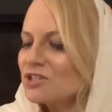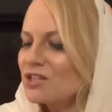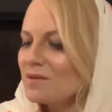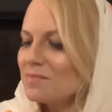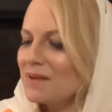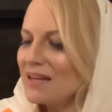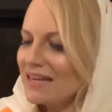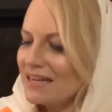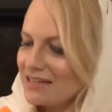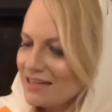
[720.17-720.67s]

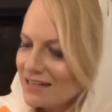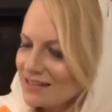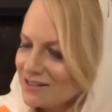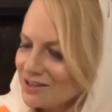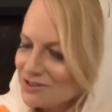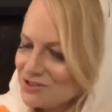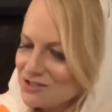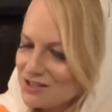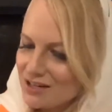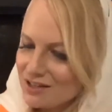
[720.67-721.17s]
them eating
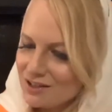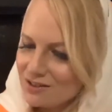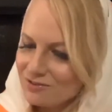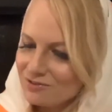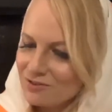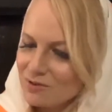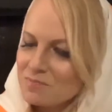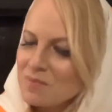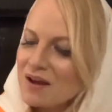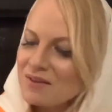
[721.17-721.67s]
their dinner
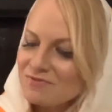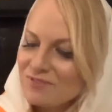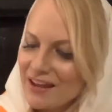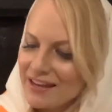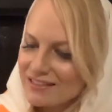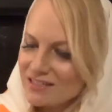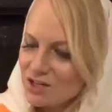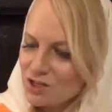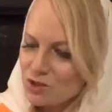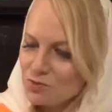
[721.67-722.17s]
from my
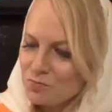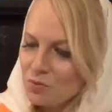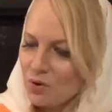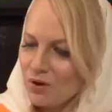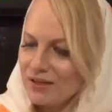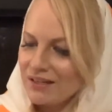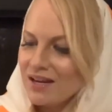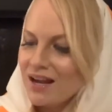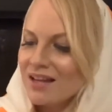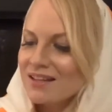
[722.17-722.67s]
vantage
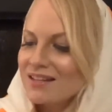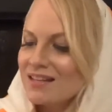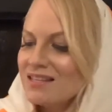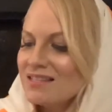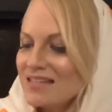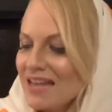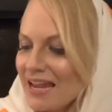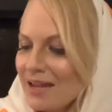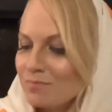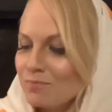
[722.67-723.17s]
point on the
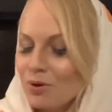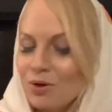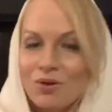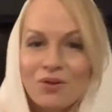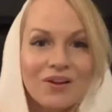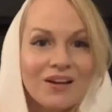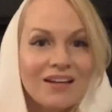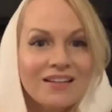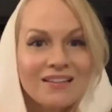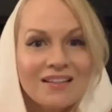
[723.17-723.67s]

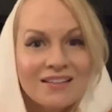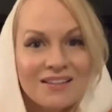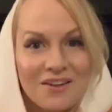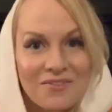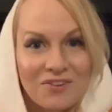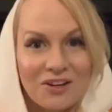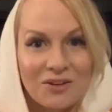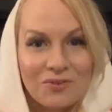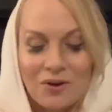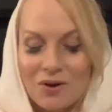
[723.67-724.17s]
table in the
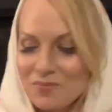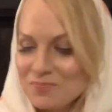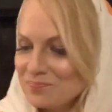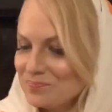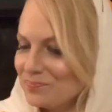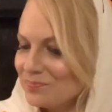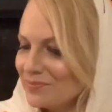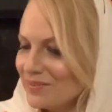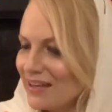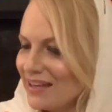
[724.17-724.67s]
living room.
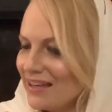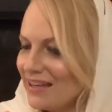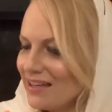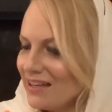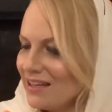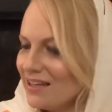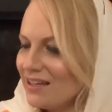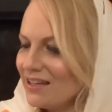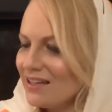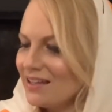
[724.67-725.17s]

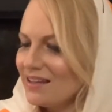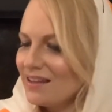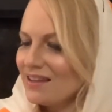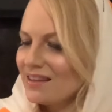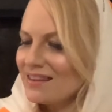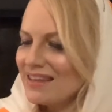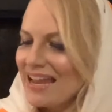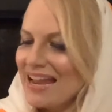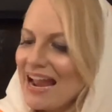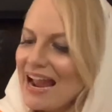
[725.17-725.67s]

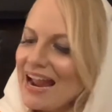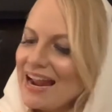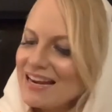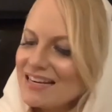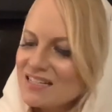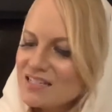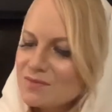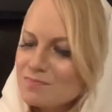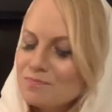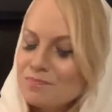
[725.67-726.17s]
They
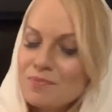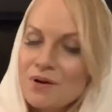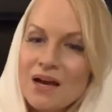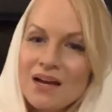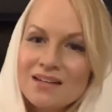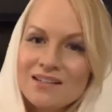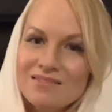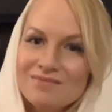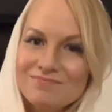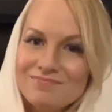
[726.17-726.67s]
ate,
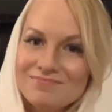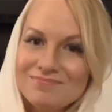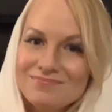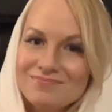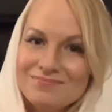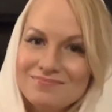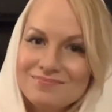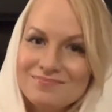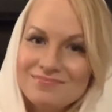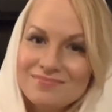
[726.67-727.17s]
but
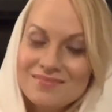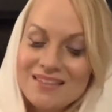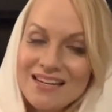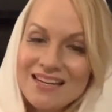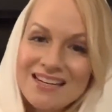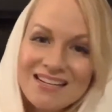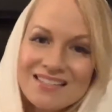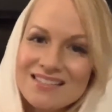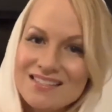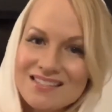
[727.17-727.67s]
they
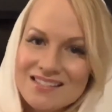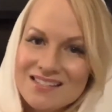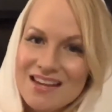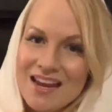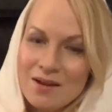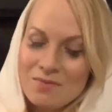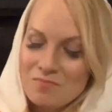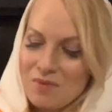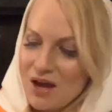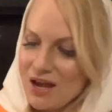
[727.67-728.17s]
didn't
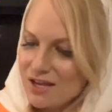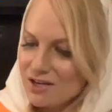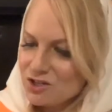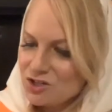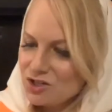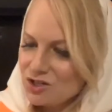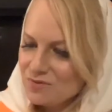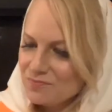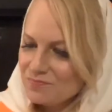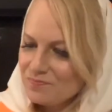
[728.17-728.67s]
say much.